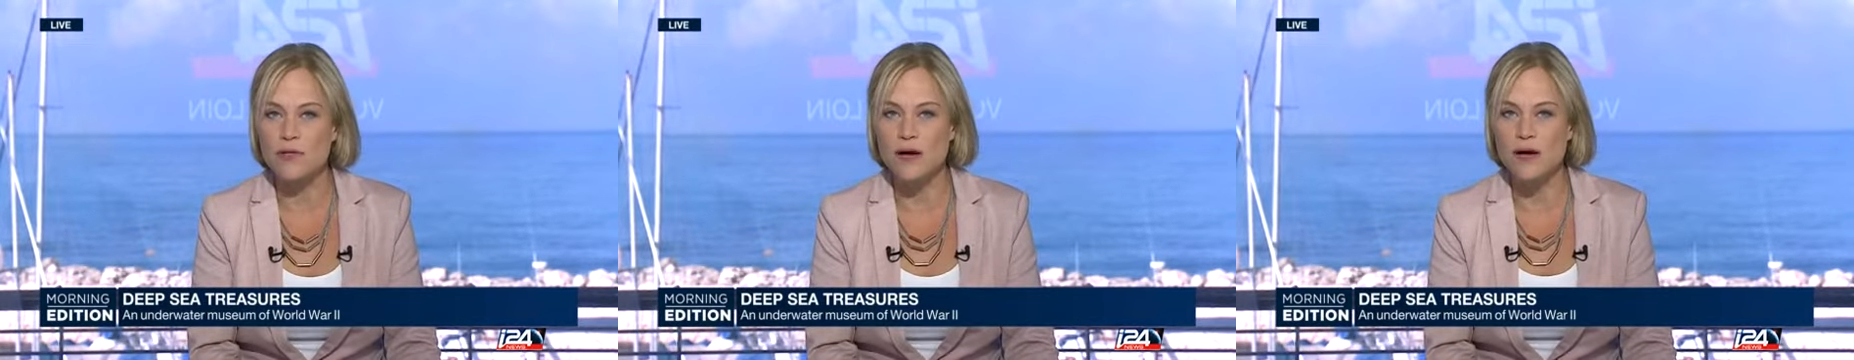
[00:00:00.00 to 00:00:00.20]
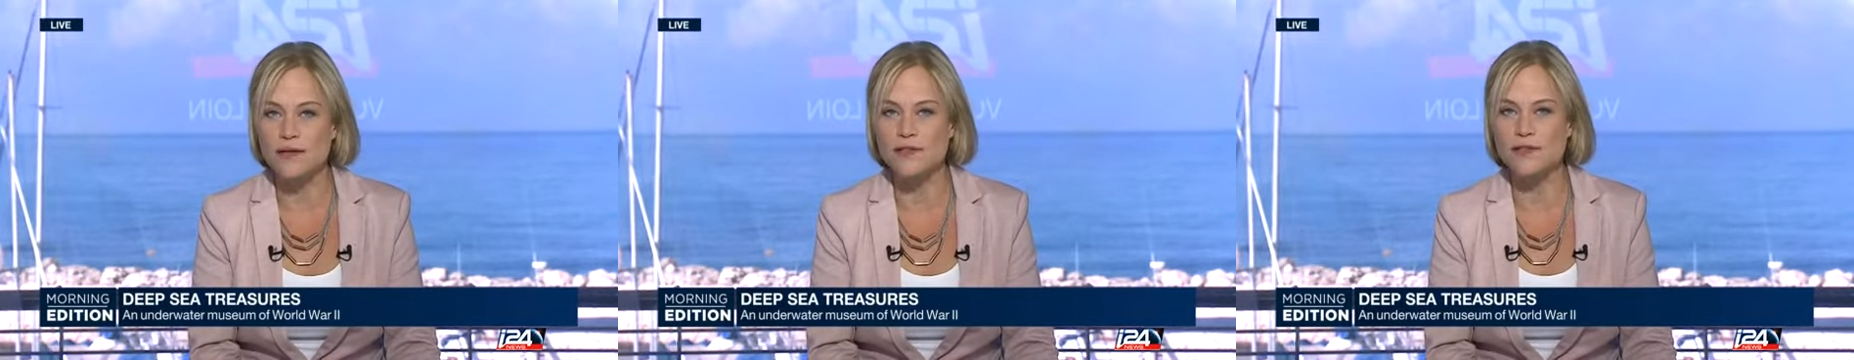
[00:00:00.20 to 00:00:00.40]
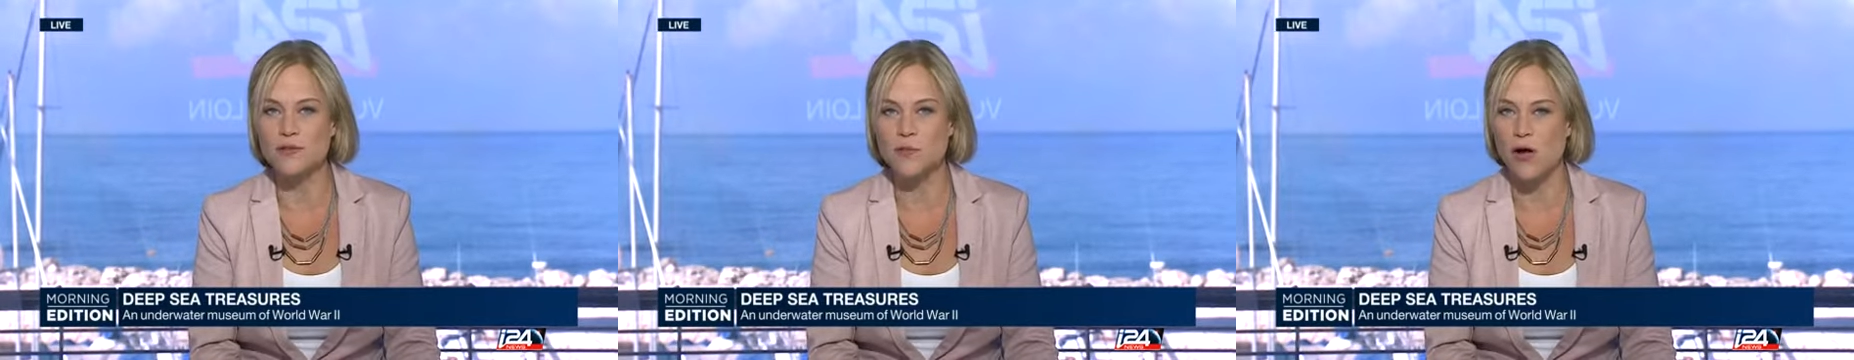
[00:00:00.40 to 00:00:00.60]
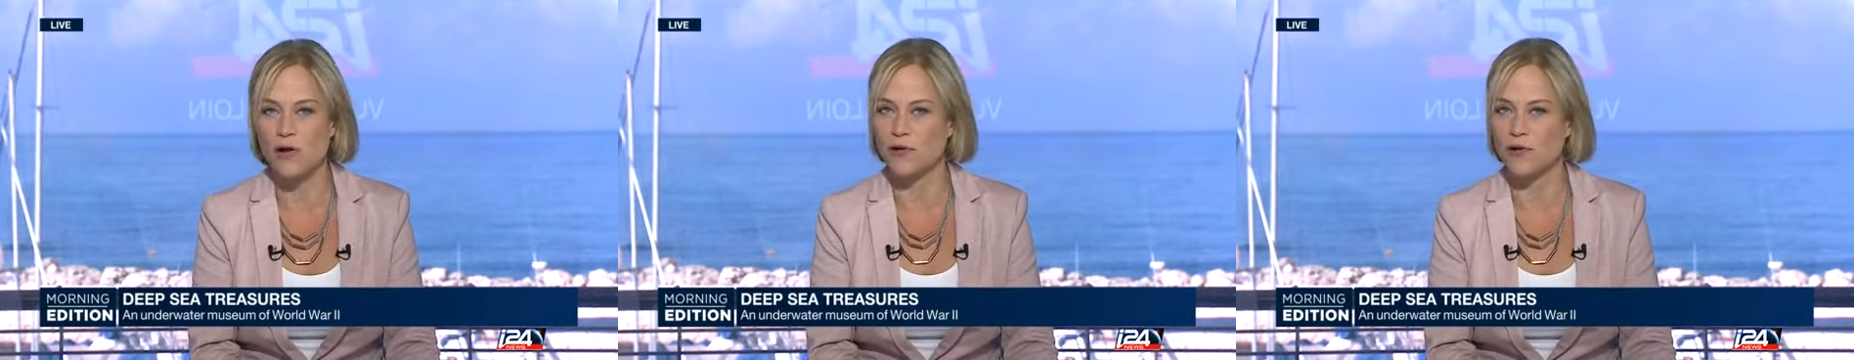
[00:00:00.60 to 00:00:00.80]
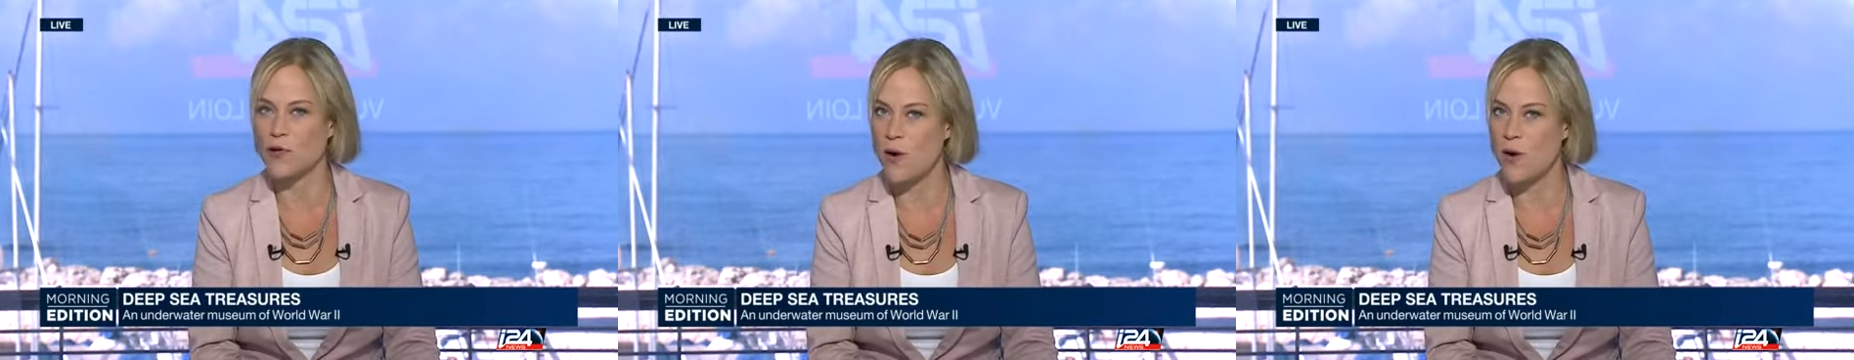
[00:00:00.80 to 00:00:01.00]

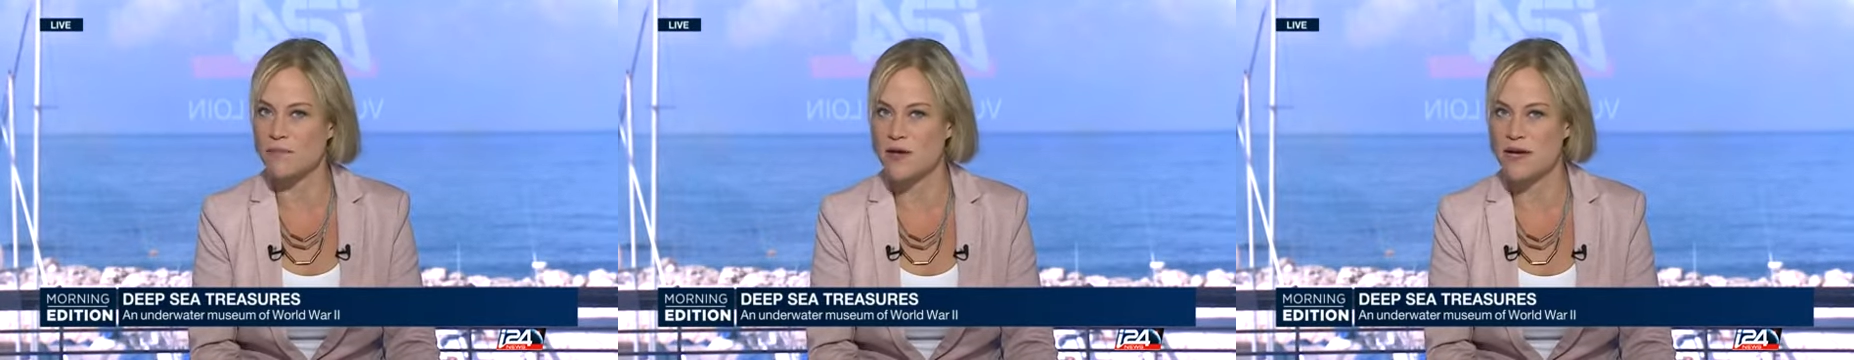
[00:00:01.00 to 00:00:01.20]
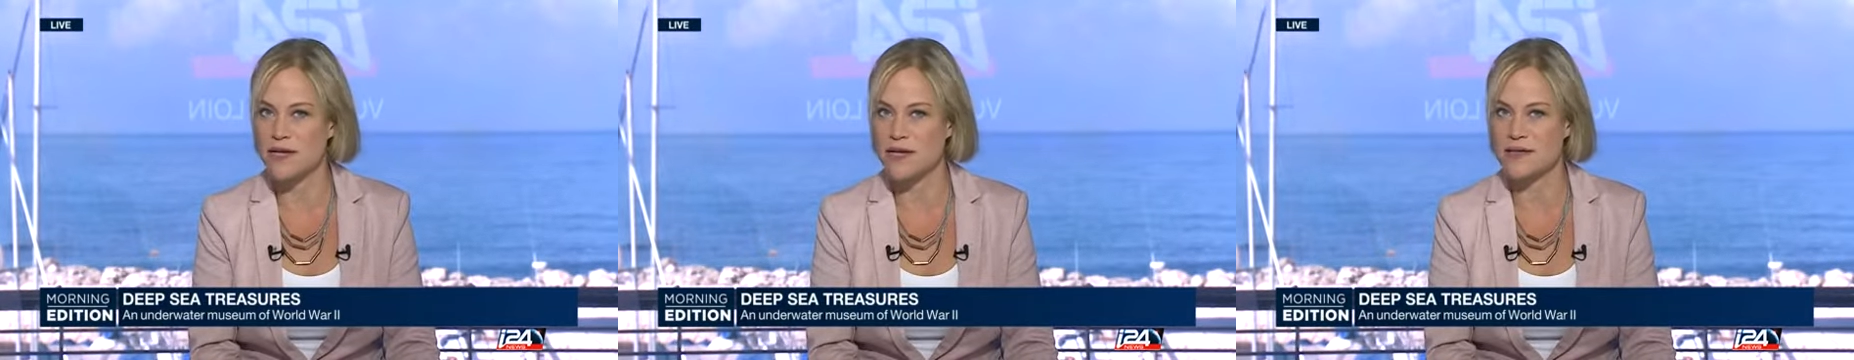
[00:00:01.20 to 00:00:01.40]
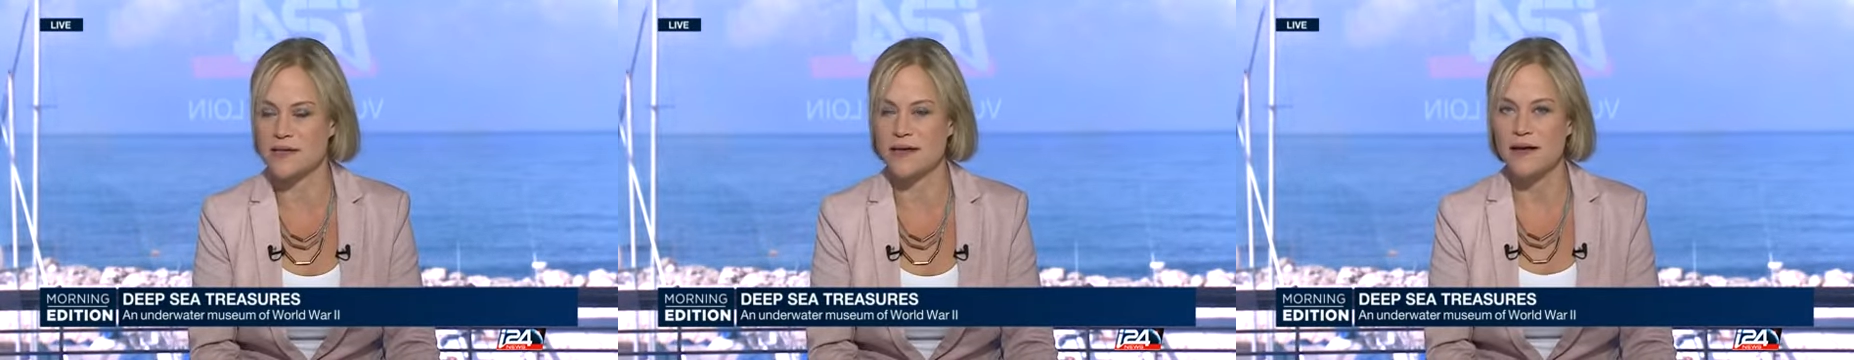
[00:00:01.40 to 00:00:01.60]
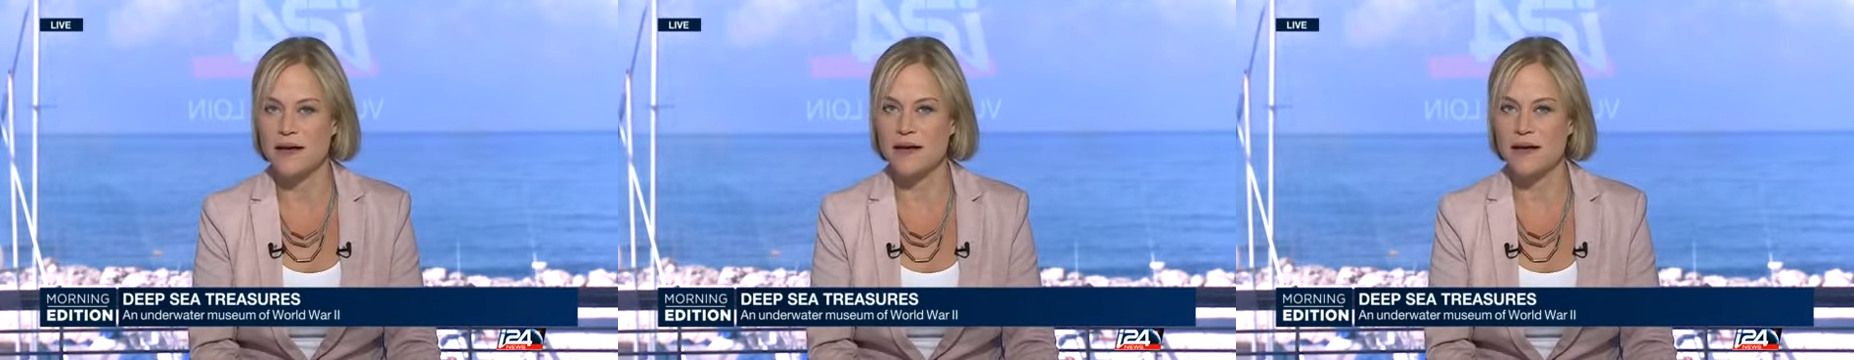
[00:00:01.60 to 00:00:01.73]
underwater. Quite amazing.